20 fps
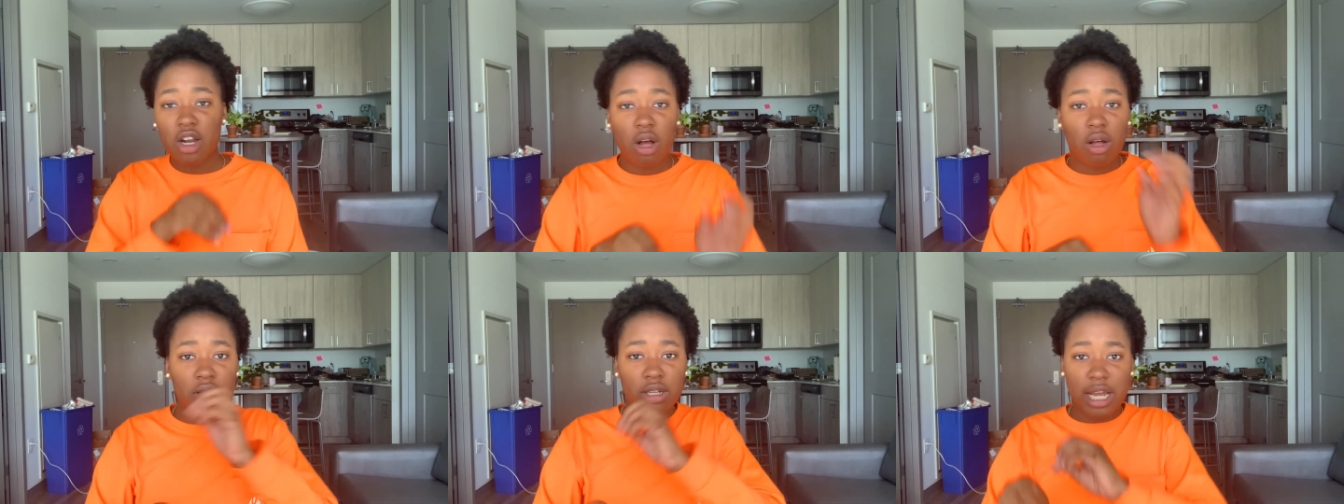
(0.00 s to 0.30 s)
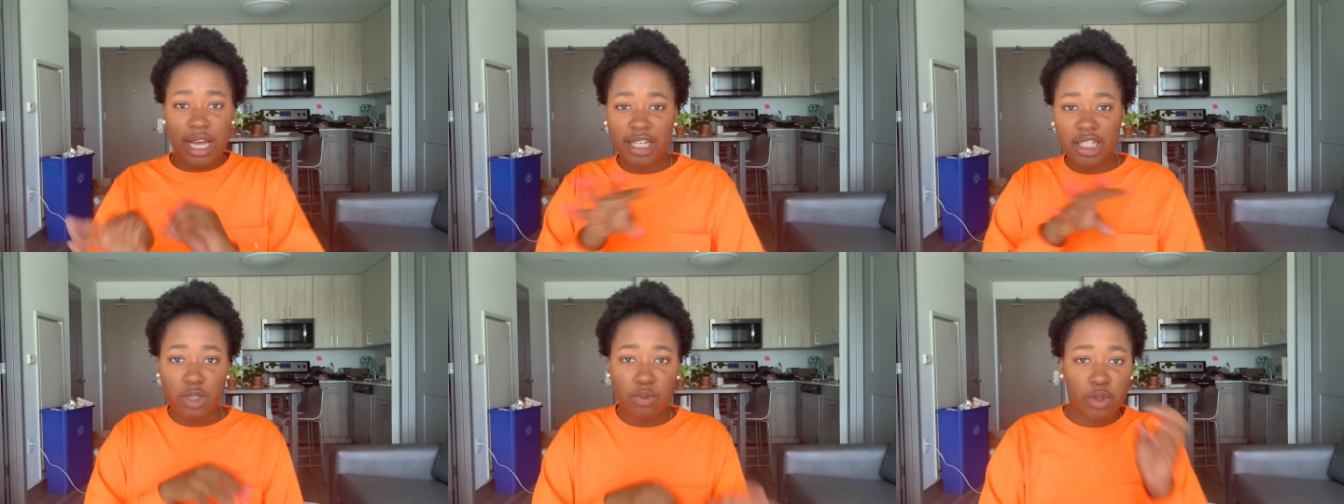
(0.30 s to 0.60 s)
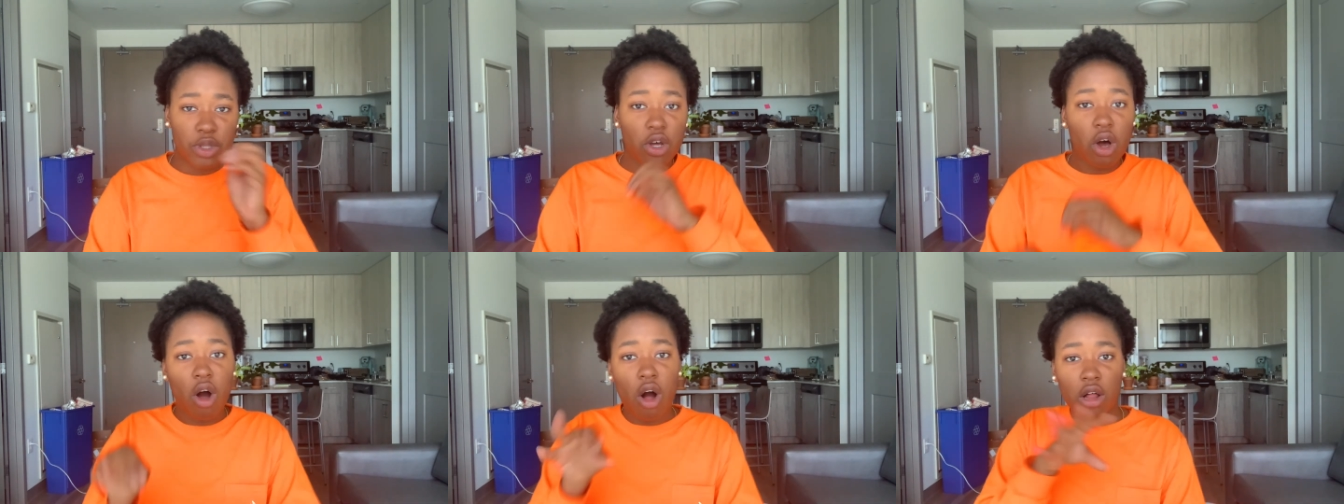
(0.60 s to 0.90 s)
all nice
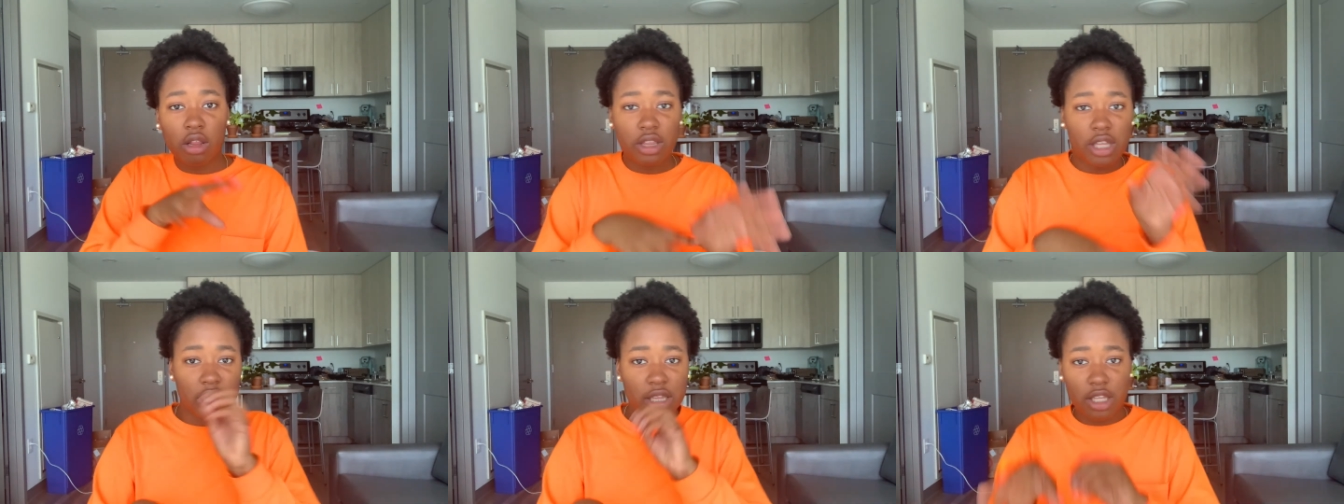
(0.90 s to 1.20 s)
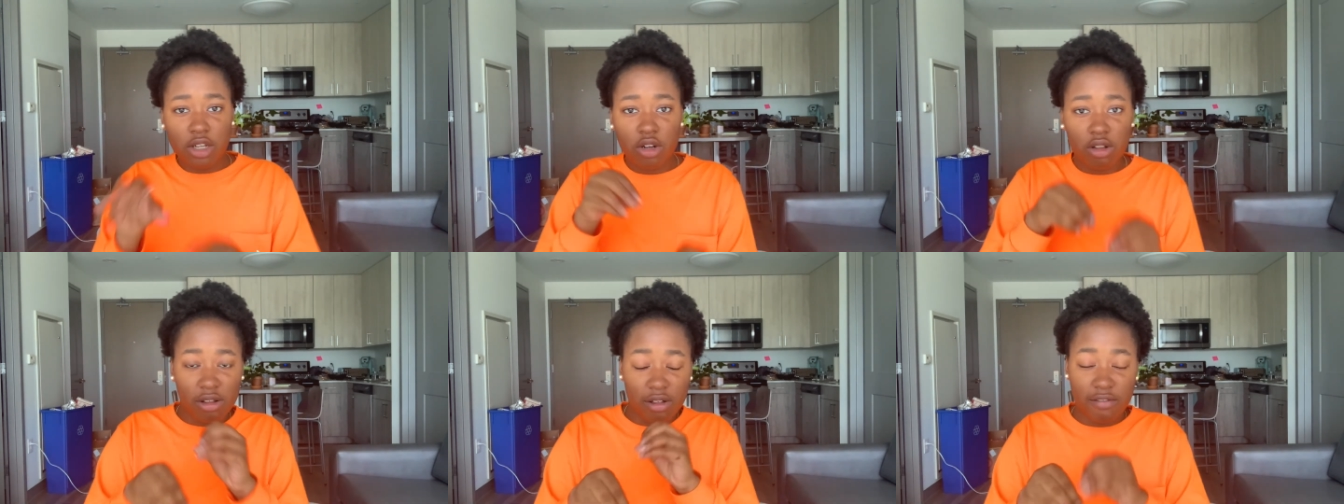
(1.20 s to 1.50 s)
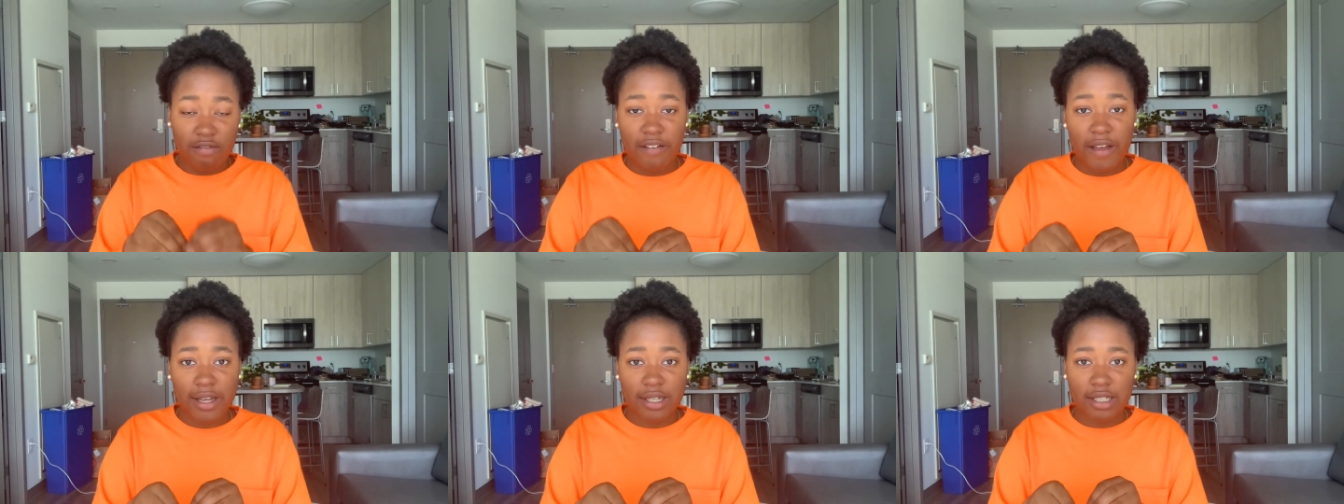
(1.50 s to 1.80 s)
with all the little
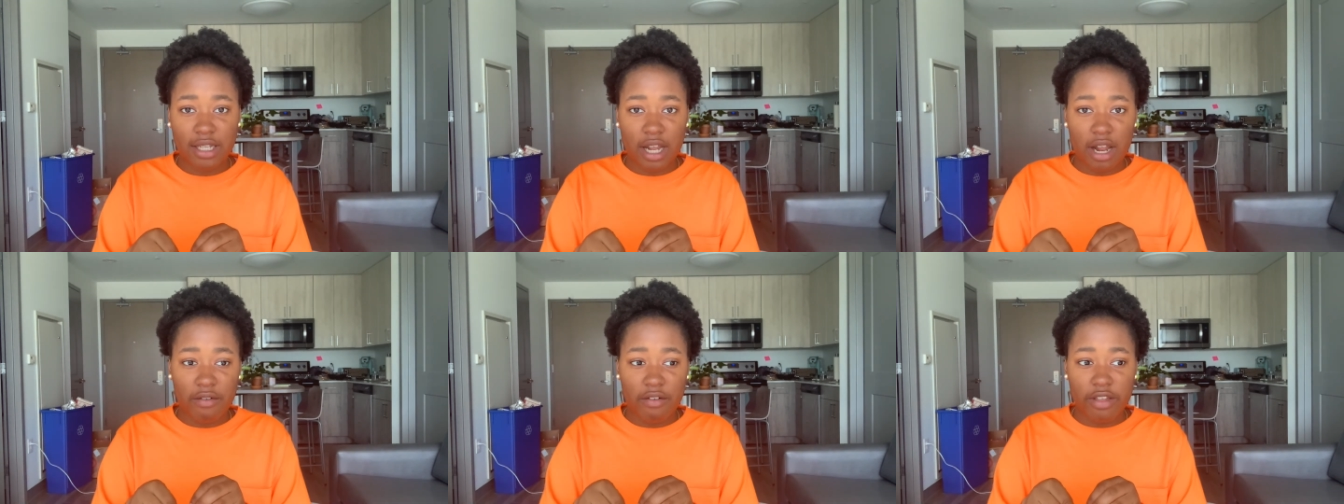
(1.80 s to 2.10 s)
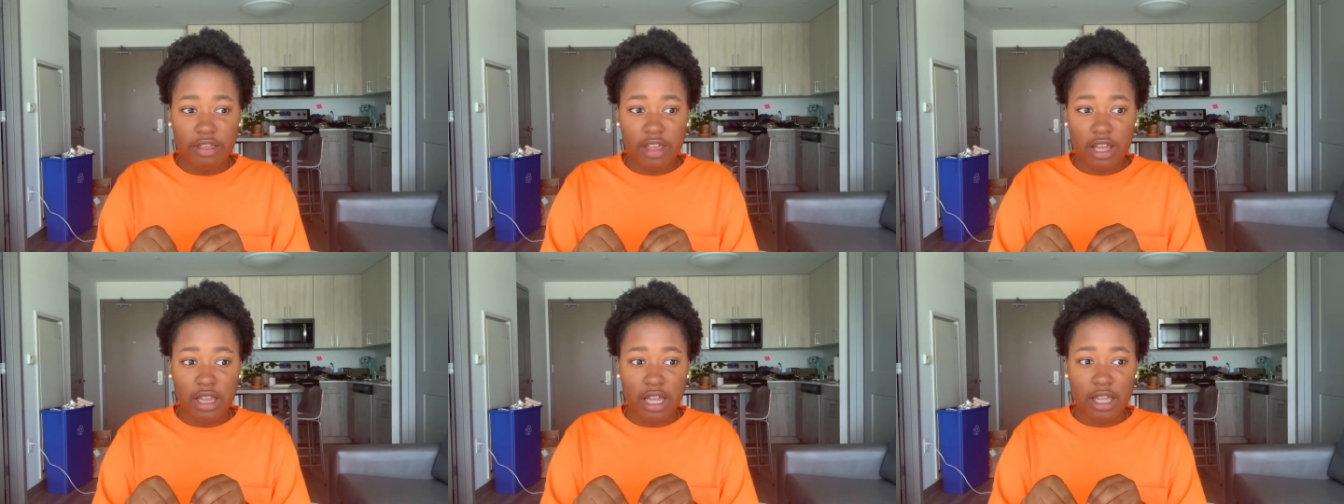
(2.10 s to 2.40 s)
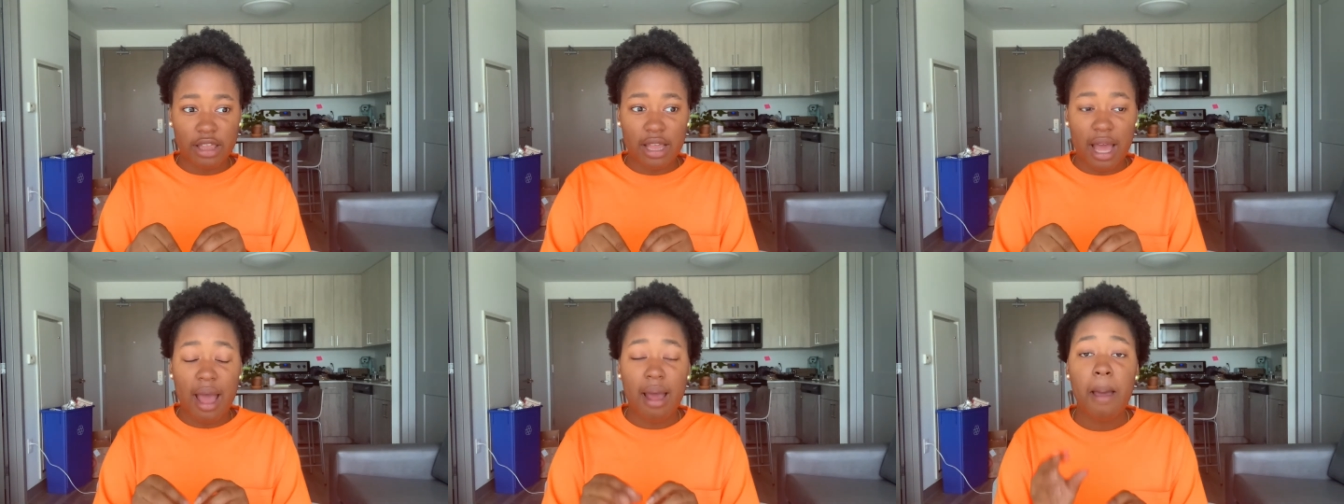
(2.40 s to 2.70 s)
effects and everything
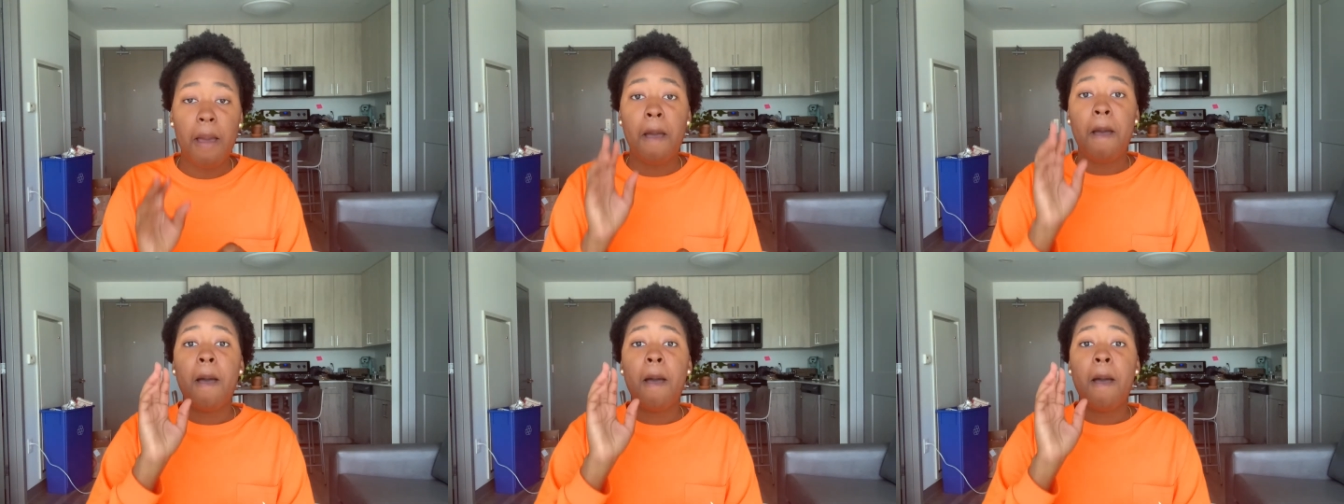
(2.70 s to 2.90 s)
like that,